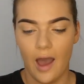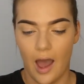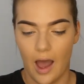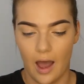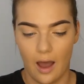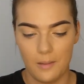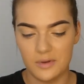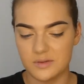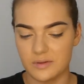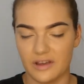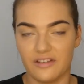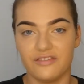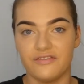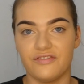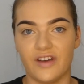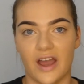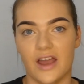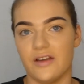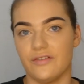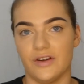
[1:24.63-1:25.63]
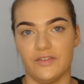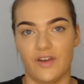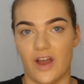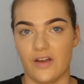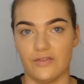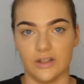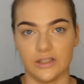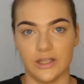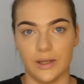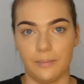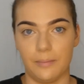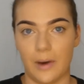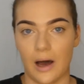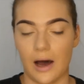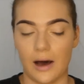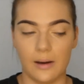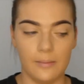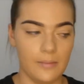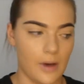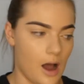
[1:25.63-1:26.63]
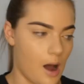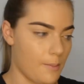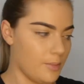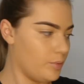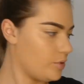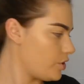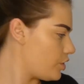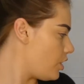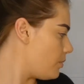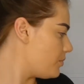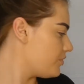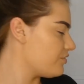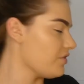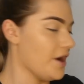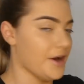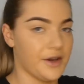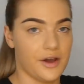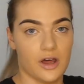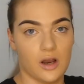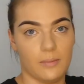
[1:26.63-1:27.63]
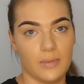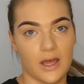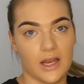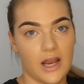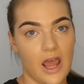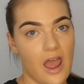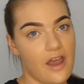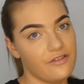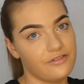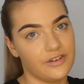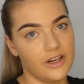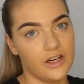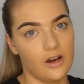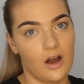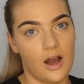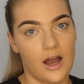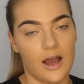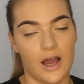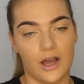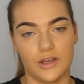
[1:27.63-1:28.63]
It's my favourite lip balm. Put it on before I go to bed every night.